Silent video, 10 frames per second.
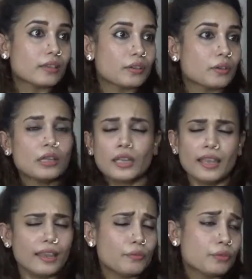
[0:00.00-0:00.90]
okay. the curriculum.
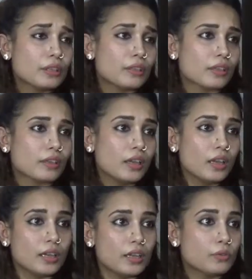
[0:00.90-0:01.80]
Everything.
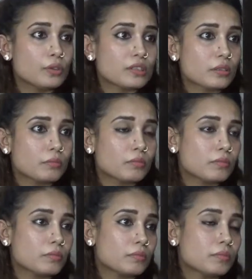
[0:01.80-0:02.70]
It so was a
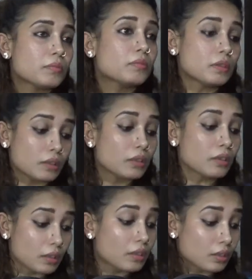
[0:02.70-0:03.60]
while educating. Do,
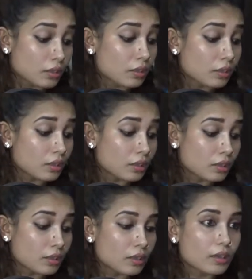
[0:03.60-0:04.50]
where do you start from
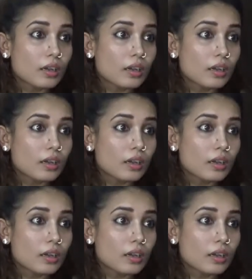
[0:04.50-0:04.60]
uh,